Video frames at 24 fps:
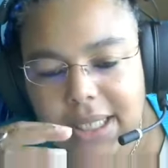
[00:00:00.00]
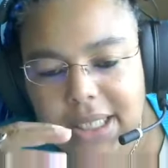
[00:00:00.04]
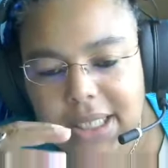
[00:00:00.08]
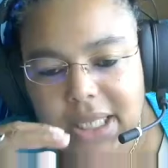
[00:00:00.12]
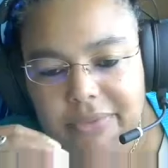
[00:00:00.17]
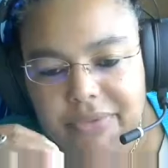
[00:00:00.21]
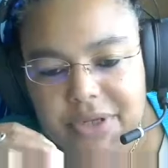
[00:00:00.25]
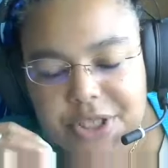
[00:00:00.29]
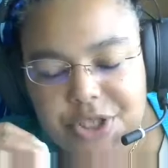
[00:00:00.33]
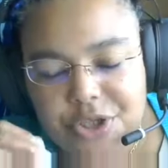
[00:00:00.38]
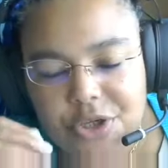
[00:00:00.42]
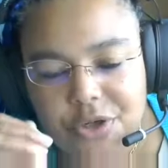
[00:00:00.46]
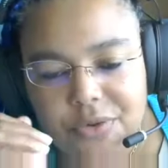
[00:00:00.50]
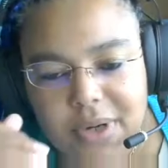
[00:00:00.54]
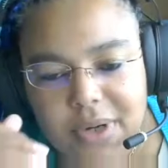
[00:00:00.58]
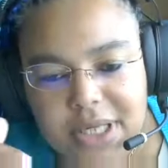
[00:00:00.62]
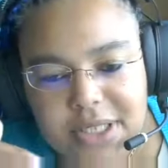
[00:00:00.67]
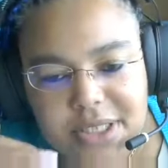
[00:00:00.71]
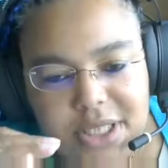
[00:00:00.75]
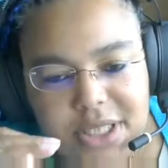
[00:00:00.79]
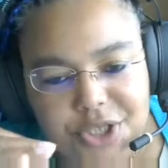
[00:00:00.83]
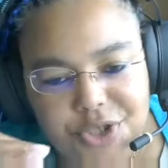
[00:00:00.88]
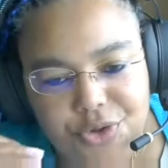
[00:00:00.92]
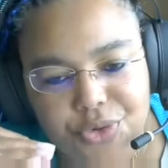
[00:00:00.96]
And there is
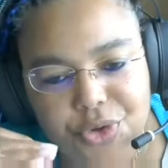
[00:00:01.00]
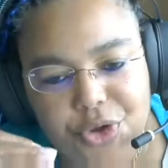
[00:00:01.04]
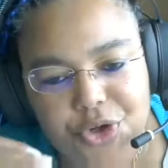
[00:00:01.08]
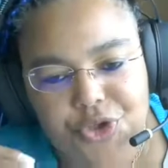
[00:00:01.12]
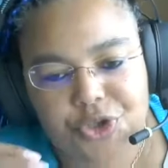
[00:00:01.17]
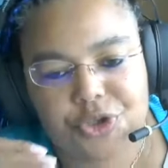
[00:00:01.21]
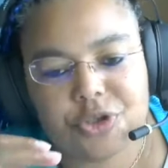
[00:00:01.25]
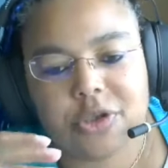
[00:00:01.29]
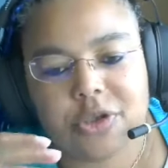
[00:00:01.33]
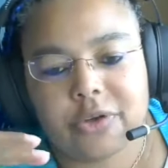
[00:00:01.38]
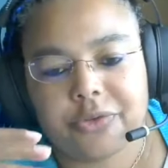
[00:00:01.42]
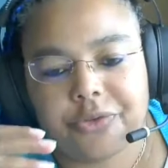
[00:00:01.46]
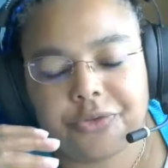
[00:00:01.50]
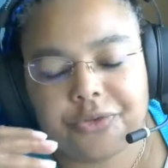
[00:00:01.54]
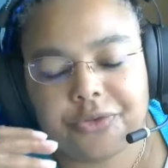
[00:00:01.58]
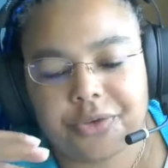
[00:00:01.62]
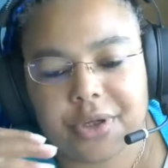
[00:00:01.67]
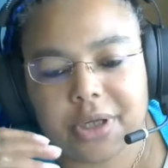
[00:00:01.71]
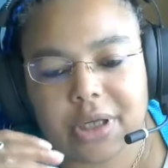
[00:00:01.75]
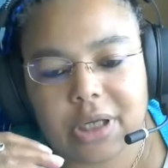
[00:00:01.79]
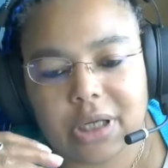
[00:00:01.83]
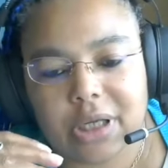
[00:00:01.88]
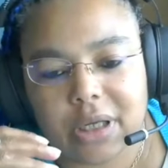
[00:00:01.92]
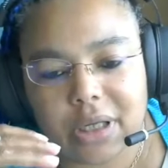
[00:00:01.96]
always this notion of
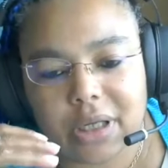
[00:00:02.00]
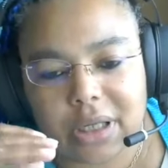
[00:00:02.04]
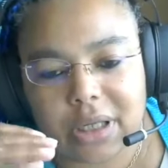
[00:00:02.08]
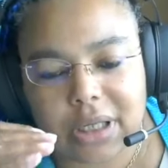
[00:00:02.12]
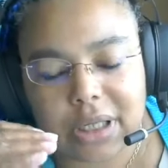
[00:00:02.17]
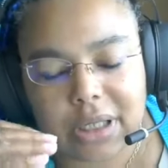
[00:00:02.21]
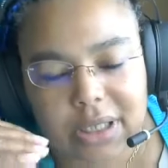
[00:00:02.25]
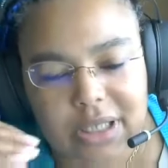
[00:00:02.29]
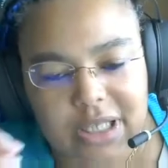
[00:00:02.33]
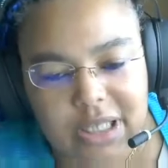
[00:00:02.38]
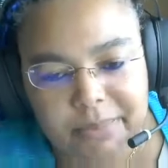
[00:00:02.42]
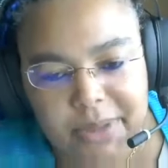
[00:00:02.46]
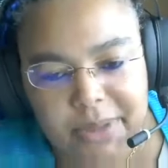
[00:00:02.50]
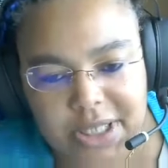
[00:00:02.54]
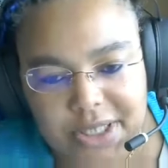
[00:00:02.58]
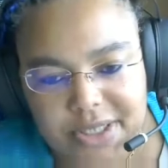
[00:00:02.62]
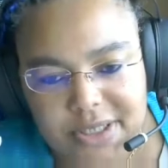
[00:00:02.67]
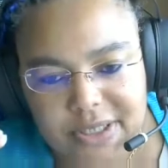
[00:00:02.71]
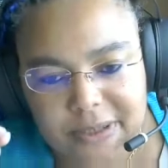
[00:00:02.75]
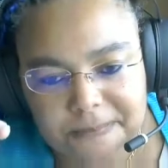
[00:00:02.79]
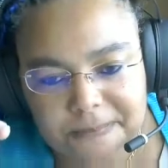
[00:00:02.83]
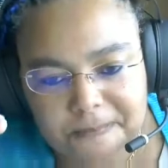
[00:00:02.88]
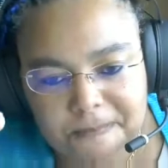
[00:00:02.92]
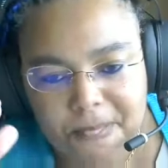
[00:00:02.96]

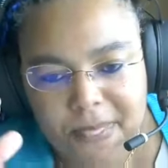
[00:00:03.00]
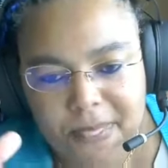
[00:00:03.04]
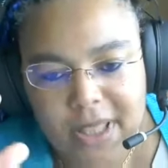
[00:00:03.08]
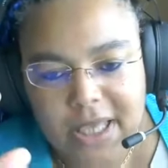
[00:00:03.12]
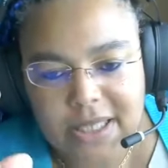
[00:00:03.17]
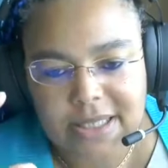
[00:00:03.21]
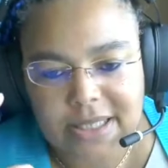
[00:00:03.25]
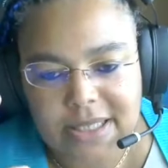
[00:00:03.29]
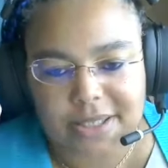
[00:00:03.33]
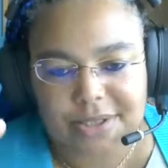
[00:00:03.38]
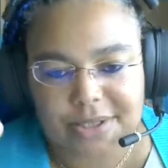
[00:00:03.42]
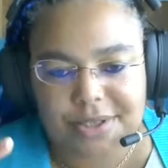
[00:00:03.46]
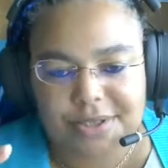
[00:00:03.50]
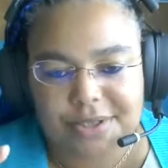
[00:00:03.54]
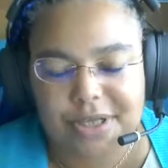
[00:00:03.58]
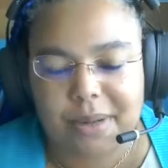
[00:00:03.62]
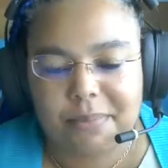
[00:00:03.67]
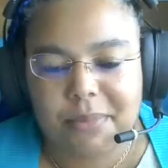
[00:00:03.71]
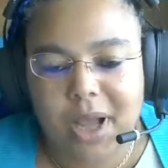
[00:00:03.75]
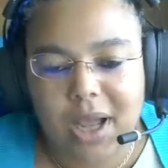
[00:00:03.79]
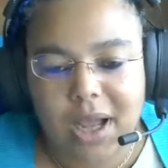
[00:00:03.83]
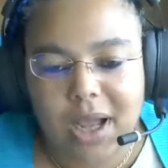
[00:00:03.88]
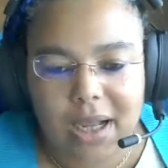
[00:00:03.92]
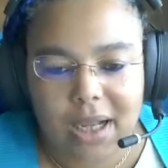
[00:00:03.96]
limits, that
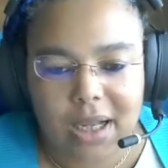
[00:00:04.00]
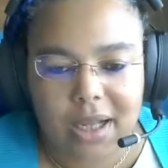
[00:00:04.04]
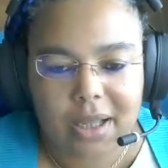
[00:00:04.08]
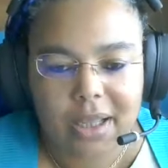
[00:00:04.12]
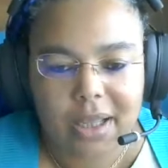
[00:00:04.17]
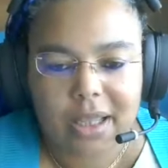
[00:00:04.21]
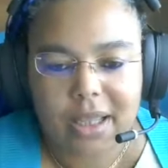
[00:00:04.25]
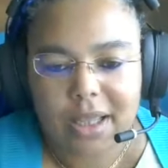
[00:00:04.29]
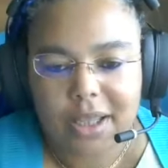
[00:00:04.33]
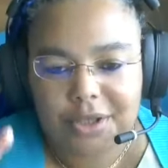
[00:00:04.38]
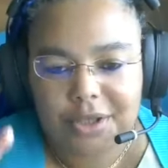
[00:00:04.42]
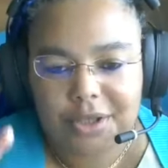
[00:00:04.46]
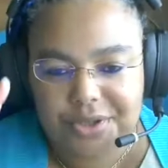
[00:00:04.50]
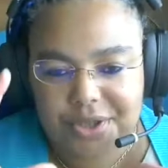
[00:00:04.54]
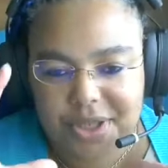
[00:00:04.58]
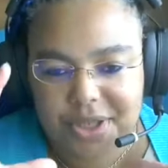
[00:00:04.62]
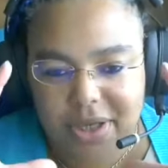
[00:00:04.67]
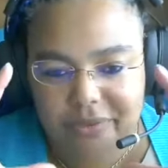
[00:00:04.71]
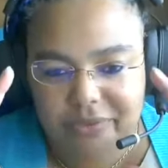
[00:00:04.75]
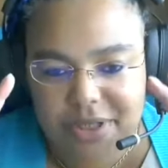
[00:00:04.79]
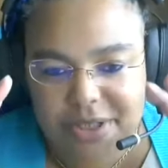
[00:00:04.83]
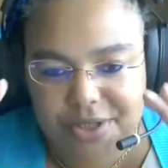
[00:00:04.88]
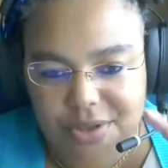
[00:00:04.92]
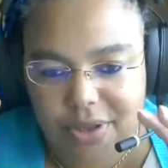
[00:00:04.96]
somehow
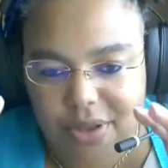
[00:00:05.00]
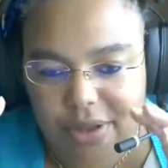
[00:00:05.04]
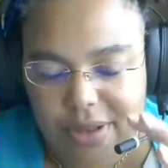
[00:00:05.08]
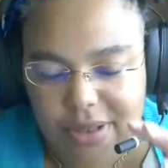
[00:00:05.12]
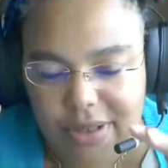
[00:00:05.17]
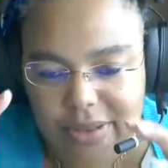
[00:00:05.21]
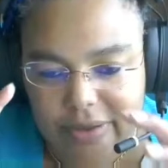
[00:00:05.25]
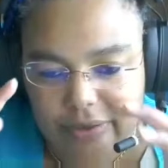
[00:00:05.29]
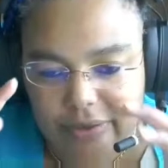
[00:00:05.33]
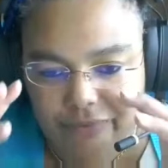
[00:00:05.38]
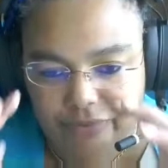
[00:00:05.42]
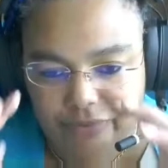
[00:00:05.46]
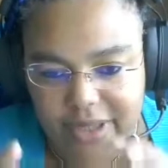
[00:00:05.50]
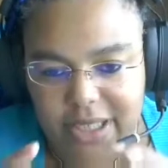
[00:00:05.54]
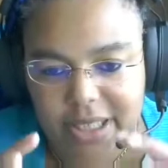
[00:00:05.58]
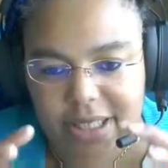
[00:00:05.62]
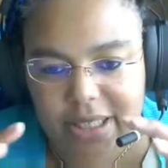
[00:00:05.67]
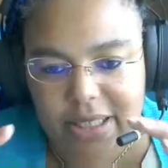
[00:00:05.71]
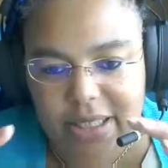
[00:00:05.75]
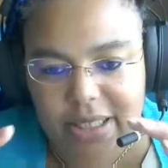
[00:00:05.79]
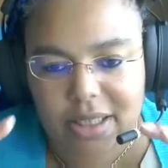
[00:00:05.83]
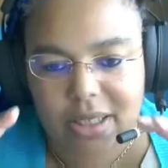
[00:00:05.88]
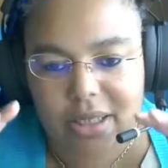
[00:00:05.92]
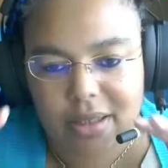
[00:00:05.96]
there is
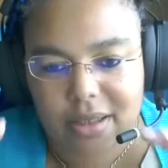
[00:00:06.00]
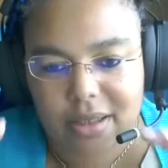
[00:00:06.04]
a